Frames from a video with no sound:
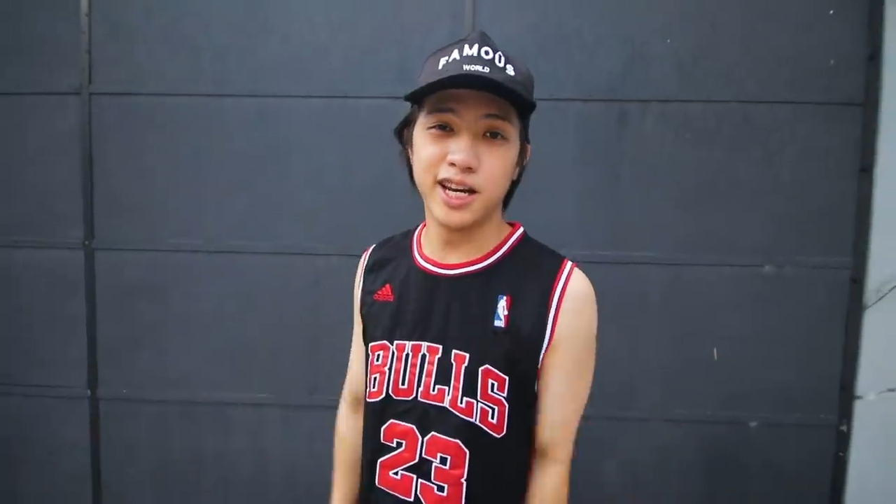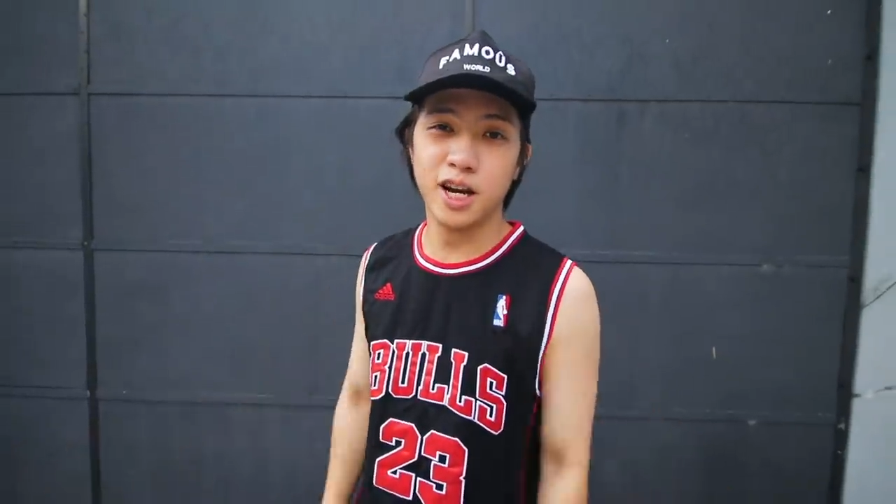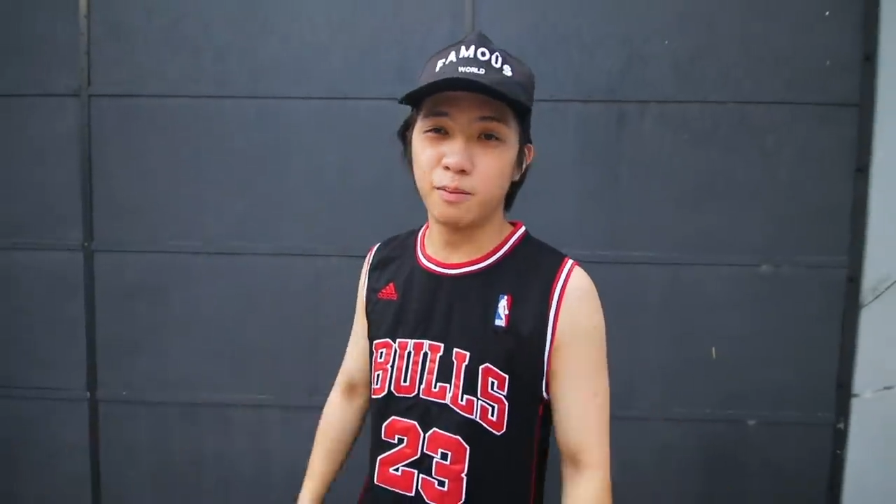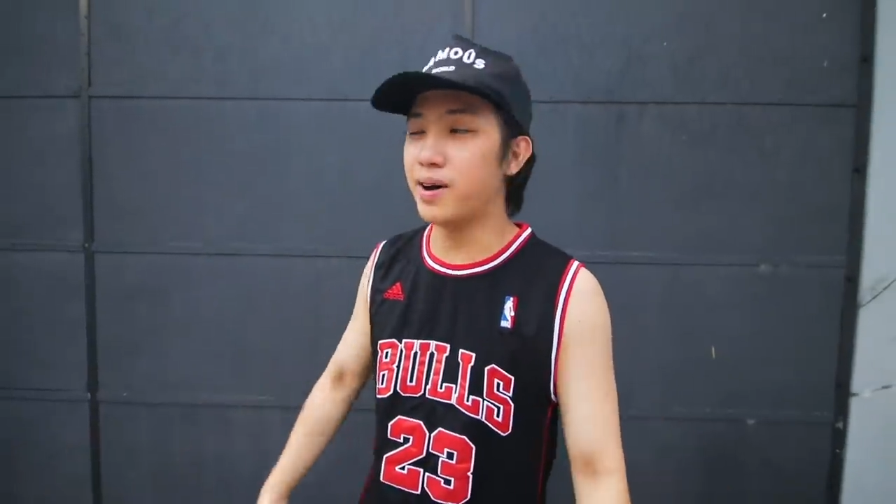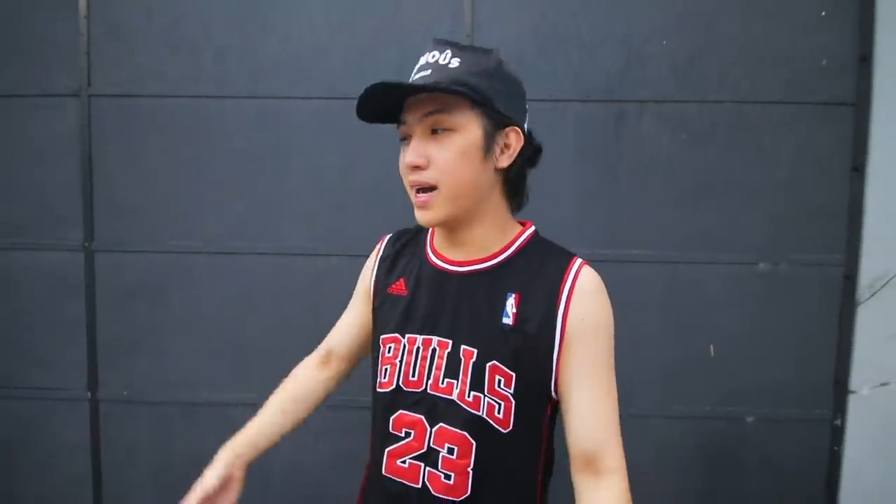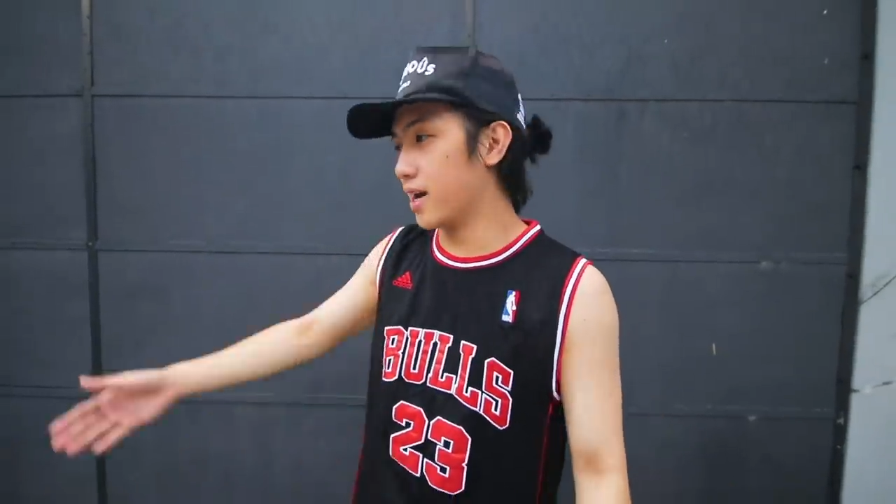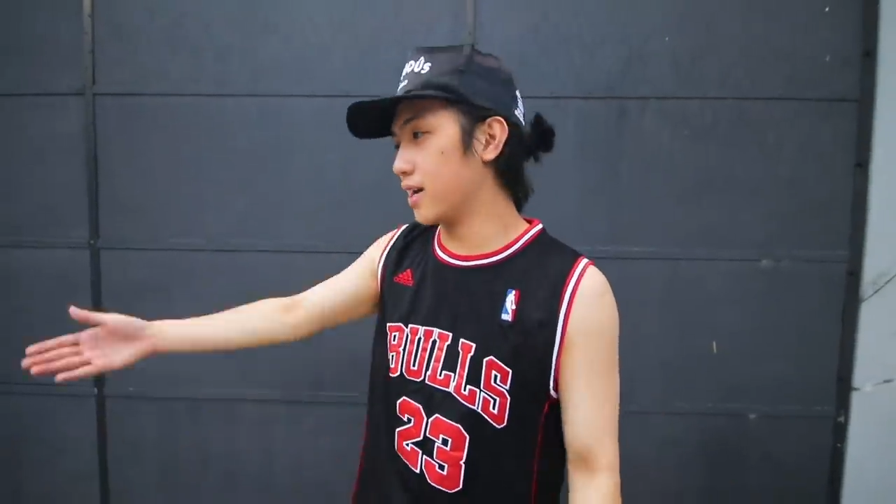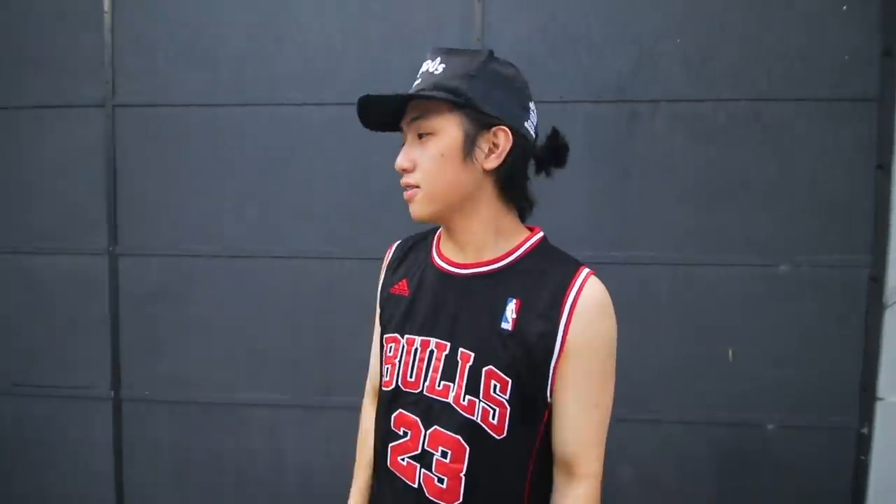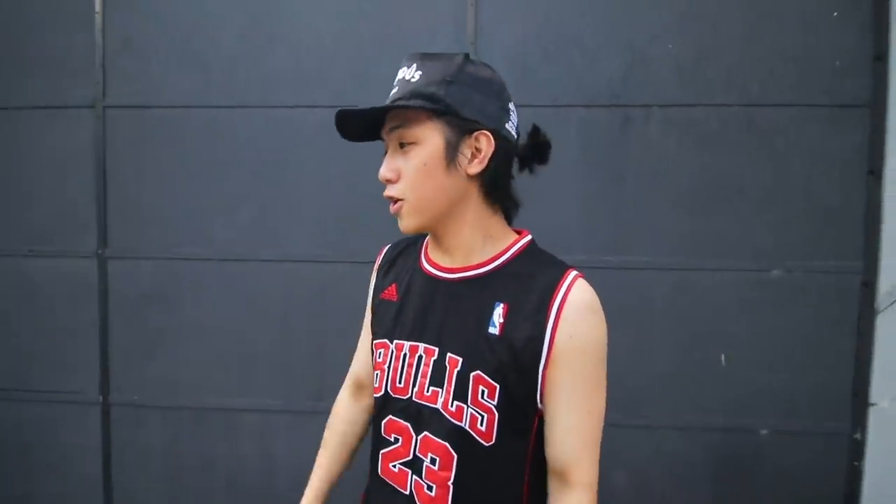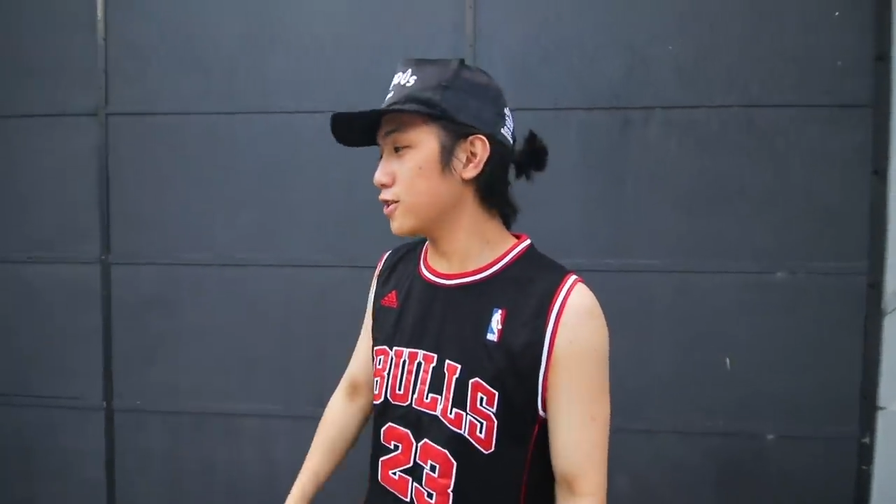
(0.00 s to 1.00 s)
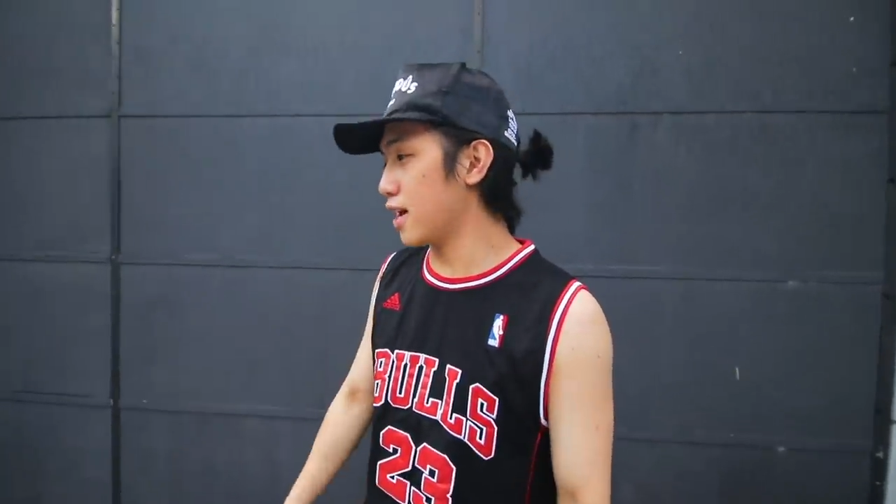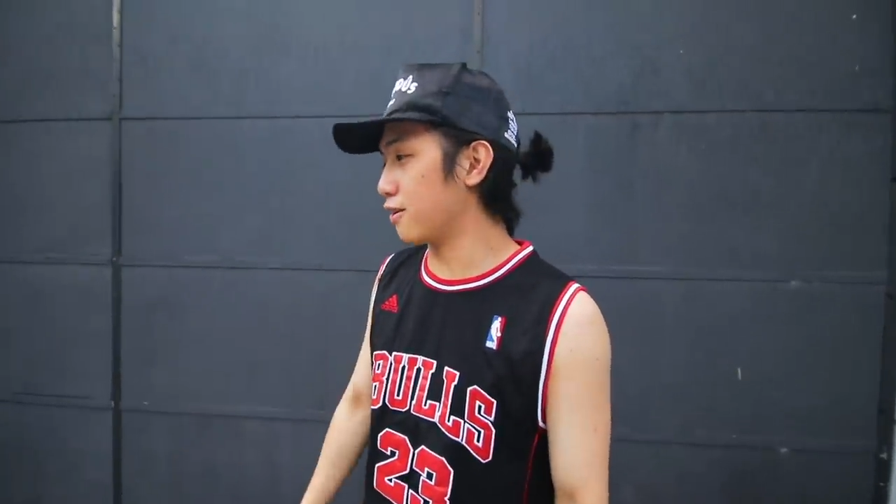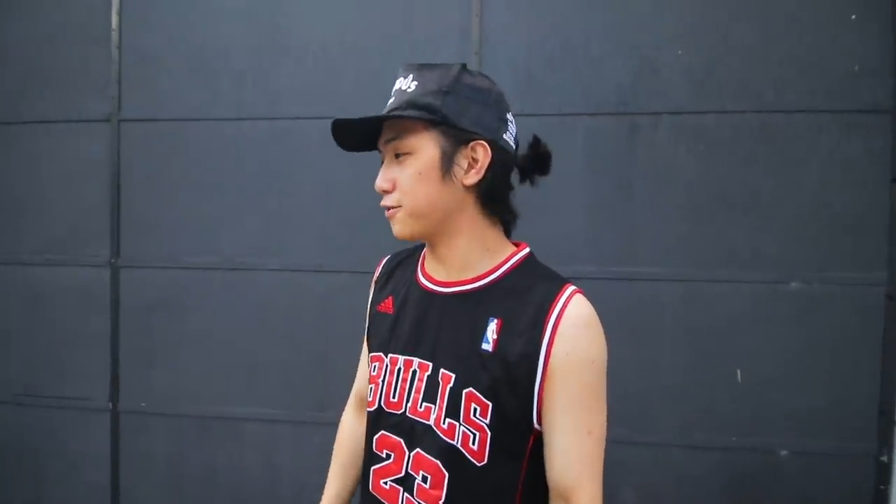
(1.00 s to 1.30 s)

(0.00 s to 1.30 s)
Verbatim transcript: ended up buying it herself.